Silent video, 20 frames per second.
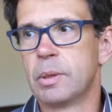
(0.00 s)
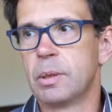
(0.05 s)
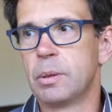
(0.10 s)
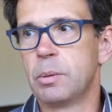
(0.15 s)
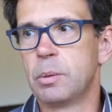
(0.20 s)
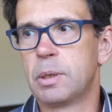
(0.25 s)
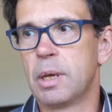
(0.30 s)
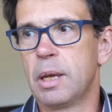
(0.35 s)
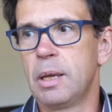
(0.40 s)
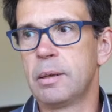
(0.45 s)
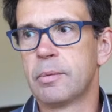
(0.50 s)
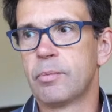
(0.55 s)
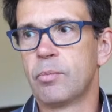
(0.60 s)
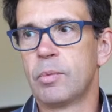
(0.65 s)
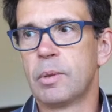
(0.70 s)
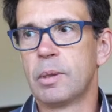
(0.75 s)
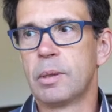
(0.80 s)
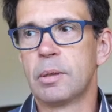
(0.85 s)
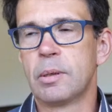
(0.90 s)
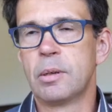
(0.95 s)
Okay,
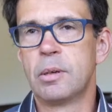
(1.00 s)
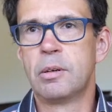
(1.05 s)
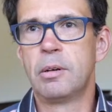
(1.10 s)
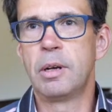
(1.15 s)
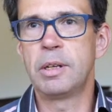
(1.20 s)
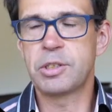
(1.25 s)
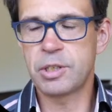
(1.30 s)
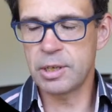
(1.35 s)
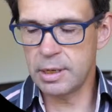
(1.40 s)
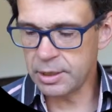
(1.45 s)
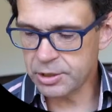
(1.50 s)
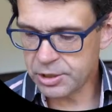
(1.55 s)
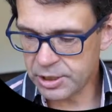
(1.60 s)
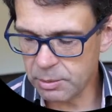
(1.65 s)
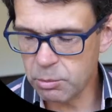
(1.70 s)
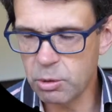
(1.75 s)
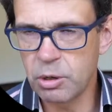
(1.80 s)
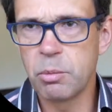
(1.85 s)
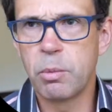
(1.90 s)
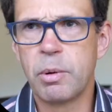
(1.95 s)
all right, so let's
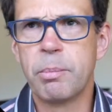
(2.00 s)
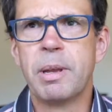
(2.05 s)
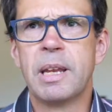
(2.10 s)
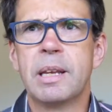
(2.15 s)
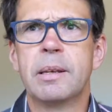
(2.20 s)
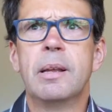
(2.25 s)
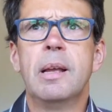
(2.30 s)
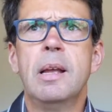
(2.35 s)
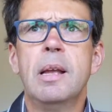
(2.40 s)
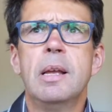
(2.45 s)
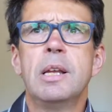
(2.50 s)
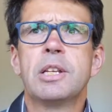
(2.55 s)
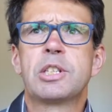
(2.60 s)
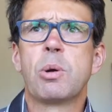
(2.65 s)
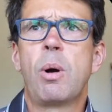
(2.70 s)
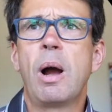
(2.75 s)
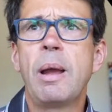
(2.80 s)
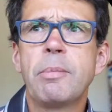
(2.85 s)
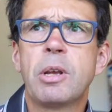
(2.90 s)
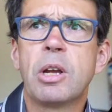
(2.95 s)
see what we mean.
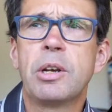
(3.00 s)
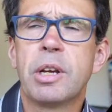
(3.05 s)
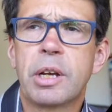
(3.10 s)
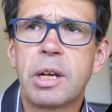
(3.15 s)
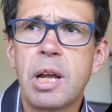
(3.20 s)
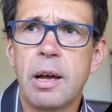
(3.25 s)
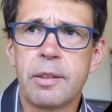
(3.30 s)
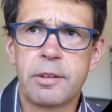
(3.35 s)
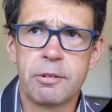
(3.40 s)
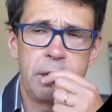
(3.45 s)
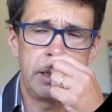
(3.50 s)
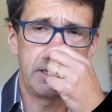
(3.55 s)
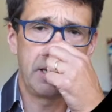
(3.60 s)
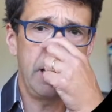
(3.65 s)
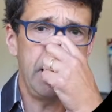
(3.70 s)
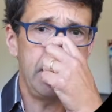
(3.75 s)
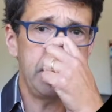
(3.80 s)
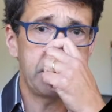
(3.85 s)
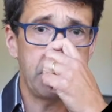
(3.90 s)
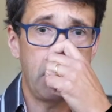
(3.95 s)
So I'm going to cover it.
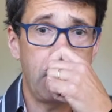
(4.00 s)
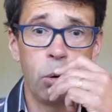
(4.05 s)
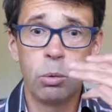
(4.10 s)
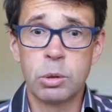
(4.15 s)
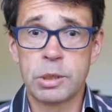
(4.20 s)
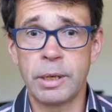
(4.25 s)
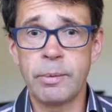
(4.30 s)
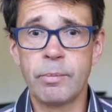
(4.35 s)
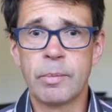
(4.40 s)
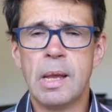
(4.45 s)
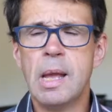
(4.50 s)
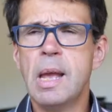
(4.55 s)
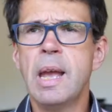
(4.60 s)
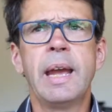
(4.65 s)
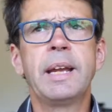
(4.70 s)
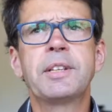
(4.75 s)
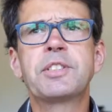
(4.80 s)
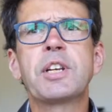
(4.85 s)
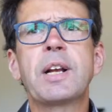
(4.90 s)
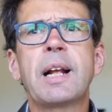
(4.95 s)
Here's the holding.
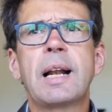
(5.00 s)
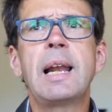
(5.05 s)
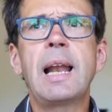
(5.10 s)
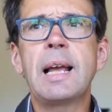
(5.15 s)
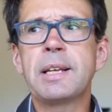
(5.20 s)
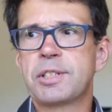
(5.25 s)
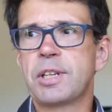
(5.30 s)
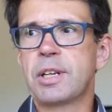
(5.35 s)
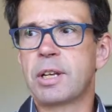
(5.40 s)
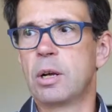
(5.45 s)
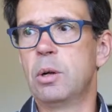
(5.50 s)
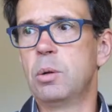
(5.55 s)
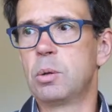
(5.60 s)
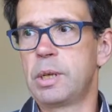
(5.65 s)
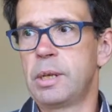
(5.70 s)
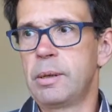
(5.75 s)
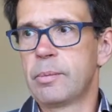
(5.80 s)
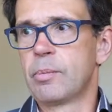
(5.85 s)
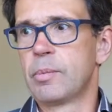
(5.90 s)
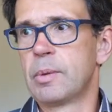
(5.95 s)
It's a classic
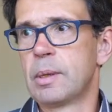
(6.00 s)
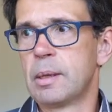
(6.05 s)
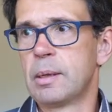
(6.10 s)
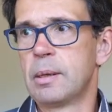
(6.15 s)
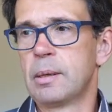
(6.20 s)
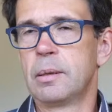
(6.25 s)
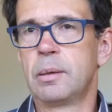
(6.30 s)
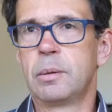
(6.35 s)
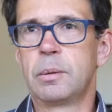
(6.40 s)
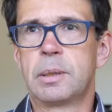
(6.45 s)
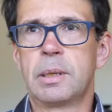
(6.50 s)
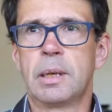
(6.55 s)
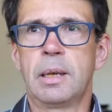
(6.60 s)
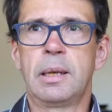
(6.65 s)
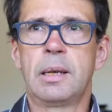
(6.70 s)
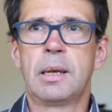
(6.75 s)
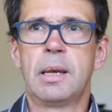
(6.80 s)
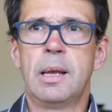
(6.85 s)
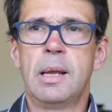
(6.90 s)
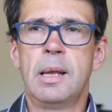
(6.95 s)
holding.
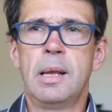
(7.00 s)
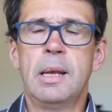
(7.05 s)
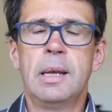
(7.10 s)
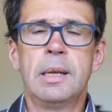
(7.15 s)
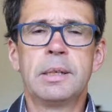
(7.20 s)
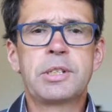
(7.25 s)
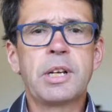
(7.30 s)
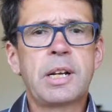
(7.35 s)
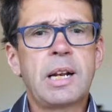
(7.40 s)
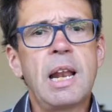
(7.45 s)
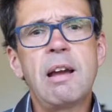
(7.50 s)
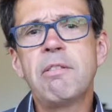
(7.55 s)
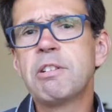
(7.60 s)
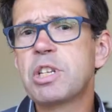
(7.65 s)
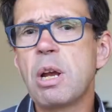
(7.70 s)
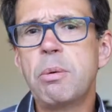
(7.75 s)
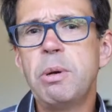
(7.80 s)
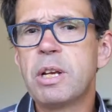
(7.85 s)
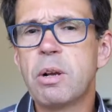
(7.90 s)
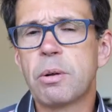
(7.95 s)
Okay,
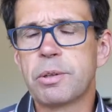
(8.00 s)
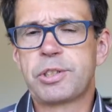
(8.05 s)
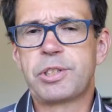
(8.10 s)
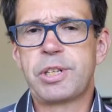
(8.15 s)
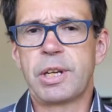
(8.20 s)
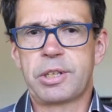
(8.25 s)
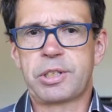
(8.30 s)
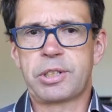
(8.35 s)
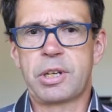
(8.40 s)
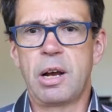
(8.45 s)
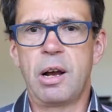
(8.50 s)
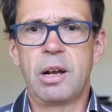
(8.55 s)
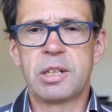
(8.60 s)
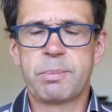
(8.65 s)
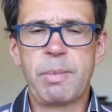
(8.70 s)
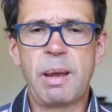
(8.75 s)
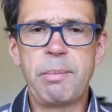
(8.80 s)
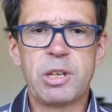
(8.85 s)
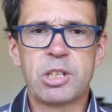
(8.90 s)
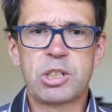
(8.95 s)
declarer's only got 6
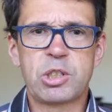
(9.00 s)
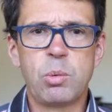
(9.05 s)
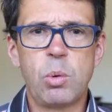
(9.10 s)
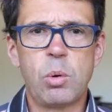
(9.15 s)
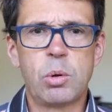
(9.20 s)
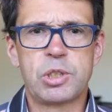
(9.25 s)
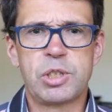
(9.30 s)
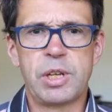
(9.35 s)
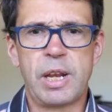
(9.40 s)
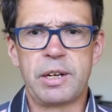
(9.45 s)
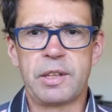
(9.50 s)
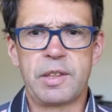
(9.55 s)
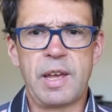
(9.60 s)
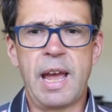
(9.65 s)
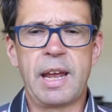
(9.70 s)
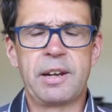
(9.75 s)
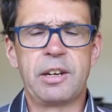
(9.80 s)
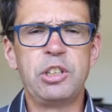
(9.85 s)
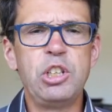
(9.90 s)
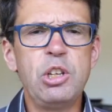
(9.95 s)
cards. Maybe it's towards the end of the
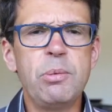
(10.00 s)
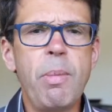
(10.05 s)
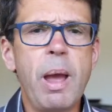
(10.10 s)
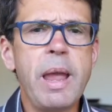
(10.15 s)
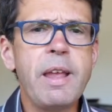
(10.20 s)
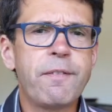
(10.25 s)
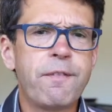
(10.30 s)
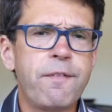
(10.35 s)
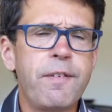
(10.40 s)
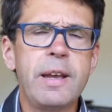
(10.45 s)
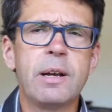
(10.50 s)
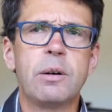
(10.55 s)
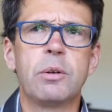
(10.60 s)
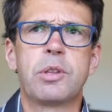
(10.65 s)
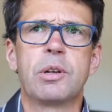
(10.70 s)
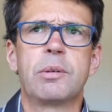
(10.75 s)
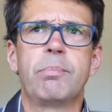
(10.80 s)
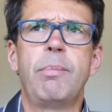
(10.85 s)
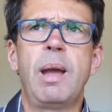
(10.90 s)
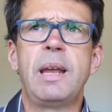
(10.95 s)
hand, and you may feel
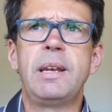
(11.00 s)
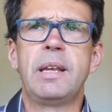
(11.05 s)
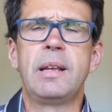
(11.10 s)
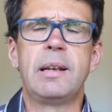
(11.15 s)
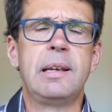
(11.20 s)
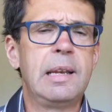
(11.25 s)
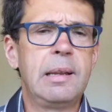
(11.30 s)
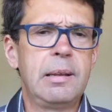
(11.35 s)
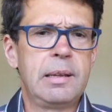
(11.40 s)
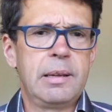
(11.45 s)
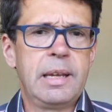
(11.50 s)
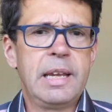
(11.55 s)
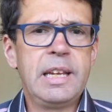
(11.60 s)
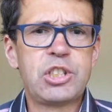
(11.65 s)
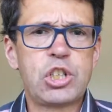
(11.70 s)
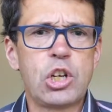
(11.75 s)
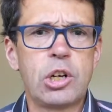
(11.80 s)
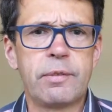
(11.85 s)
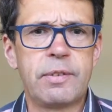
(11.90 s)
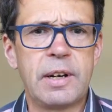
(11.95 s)
that maybe he
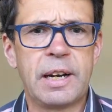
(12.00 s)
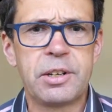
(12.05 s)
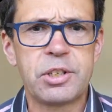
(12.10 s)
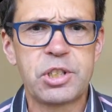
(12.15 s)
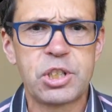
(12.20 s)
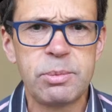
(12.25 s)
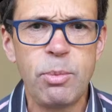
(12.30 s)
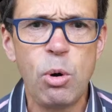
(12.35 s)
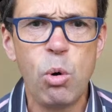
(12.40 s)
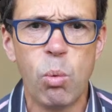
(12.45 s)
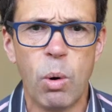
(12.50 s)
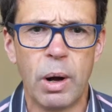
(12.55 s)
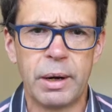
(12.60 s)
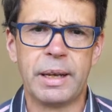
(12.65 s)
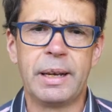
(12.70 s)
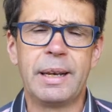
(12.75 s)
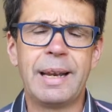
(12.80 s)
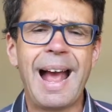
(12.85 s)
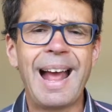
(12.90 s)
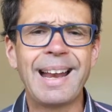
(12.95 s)
should have led a small one.
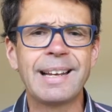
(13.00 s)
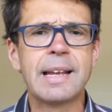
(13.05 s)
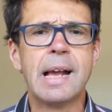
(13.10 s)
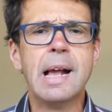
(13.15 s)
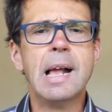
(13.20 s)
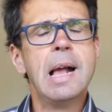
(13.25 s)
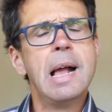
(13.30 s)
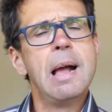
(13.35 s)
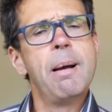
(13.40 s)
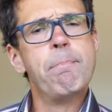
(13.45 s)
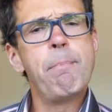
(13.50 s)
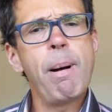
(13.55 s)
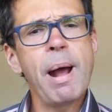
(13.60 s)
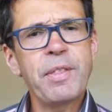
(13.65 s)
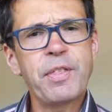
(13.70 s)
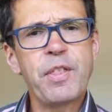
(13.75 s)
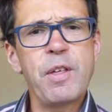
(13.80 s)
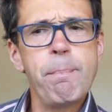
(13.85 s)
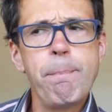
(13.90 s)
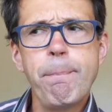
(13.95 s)
And
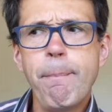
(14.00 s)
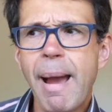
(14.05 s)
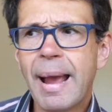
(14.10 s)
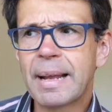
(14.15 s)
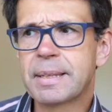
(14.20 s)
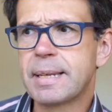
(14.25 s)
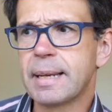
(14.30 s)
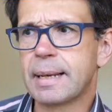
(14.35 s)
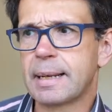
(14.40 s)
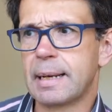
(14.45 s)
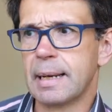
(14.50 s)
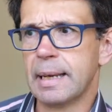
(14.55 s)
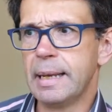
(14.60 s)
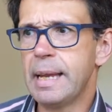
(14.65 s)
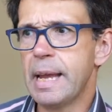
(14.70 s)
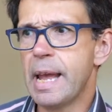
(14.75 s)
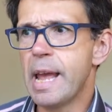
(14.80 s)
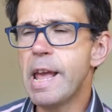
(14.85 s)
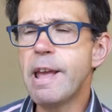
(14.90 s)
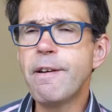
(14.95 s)

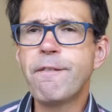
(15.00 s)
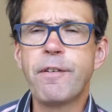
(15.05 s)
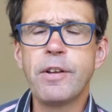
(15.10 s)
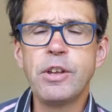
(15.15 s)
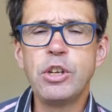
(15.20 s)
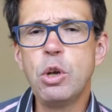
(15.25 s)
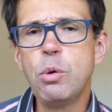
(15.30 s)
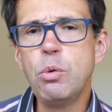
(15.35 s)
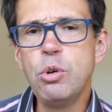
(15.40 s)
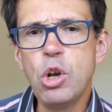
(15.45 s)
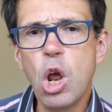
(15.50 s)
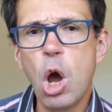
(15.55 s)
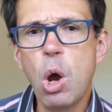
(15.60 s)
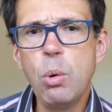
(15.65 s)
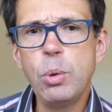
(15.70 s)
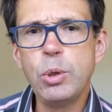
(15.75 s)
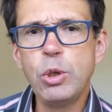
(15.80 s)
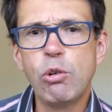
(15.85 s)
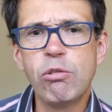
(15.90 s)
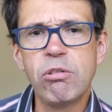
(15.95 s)
mathematically, if you
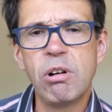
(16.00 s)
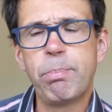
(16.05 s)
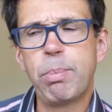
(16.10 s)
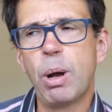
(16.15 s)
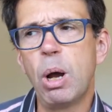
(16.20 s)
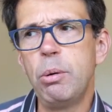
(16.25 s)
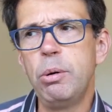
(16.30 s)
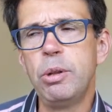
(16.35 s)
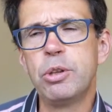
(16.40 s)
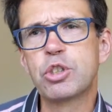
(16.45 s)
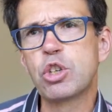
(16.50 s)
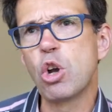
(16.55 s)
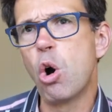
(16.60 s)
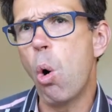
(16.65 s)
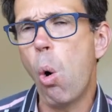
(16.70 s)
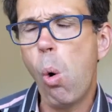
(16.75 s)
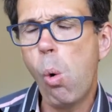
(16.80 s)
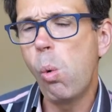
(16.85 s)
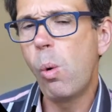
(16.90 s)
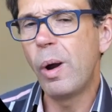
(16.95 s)
know your opponents are
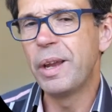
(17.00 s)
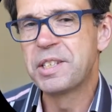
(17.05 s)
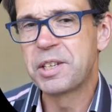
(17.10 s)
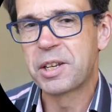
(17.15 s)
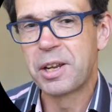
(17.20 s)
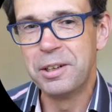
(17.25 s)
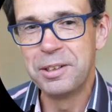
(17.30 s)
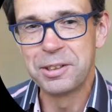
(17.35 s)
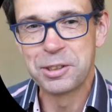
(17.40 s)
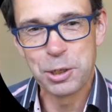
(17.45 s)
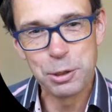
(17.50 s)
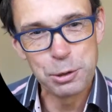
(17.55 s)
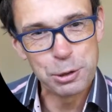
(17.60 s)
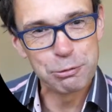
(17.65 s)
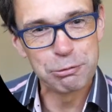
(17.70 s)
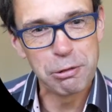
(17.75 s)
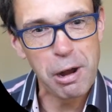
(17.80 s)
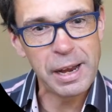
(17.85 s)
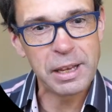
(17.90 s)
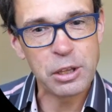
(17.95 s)
always going to do
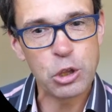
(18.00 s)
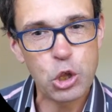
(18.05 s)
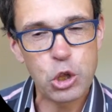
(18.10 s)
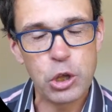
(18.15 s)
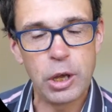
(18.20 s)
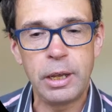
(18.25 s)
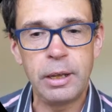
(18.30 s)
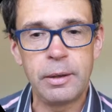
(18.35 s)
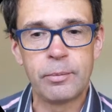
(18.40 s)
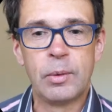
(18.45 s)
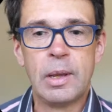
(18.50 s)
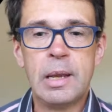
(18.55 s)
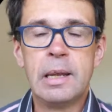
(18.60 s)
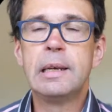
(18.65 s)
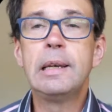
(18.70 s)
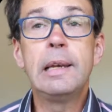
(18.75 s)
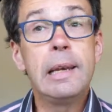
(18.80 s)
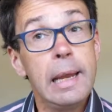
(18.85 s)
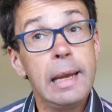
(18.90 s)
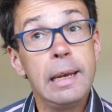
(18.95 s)
the right thing,
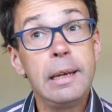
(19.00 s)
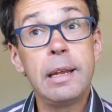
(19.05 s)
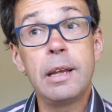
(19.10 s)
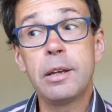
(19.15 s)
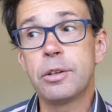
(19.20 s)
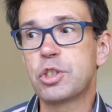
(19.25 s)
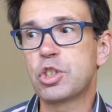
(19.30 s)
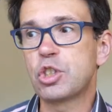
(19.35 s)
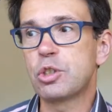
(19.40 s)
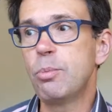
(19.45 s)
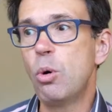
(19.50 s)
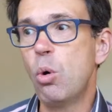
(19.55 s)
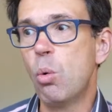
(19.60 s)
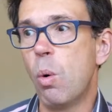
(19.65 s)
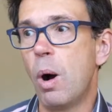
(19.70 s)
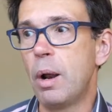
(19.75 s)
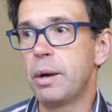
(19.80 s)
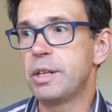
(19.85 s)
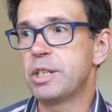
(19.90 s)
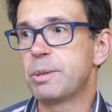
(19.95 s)
leading a small
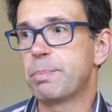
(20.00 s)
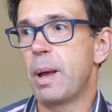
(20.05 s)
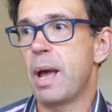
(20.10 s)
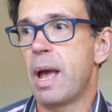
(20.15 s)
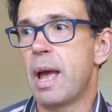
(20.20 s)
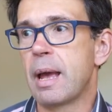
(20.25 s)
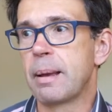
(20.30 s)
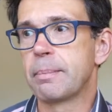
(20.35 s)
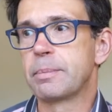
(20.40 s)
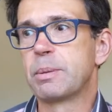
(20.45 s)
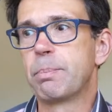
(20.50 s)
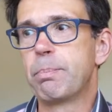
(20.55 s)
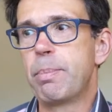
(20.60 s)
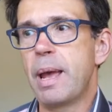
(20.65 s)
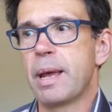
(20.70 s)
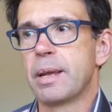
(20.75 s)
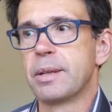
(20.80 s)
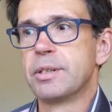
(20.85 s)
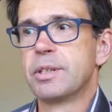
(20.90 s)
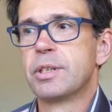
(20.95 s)
one is perhaps
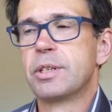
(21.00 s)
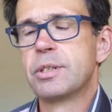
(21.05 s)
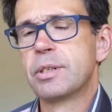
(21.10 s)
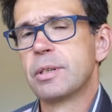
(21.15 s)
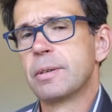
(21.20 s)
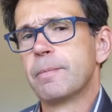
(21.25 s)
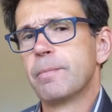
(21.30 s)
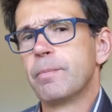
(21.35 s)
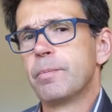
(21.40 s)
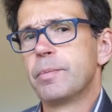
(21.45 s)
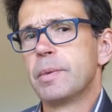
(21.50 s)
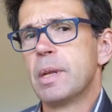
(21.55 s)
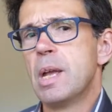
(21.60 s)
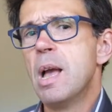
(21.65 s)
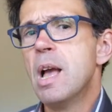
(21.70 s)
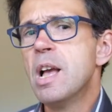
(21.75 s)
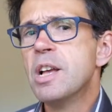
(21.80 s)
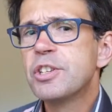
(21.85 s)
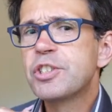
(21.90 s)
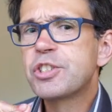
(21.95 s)
best.
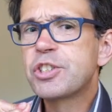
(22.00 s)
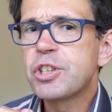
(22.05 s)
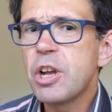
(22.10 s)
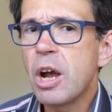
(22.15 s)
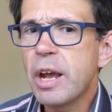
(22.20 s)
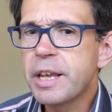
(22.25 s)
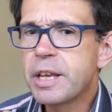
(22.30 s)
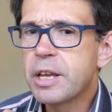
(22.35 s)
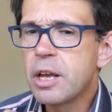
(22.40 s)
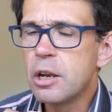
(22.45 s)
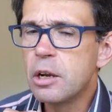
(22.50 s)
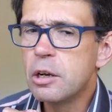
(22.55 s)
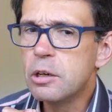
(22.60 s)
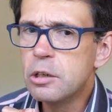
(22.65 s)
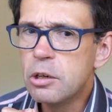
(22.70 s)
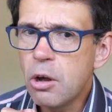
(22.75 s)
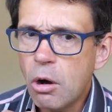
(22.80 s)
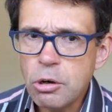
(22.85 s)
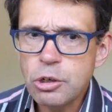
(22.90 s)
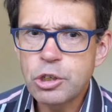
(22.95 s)

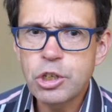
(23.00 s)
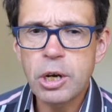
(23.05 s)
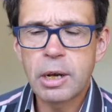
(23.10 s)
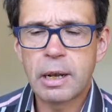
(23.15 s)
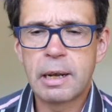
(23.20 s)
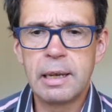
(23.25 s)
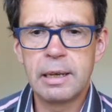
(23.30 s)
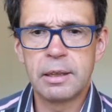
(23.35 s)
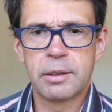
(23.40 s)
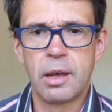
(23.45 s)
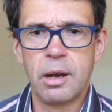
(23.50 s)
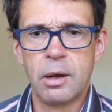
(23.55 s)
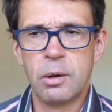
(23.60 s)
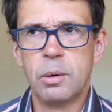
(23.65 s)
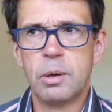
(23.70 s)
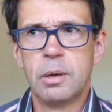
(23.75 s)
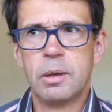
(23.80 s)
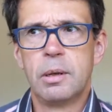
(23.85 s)
Psychologically, though,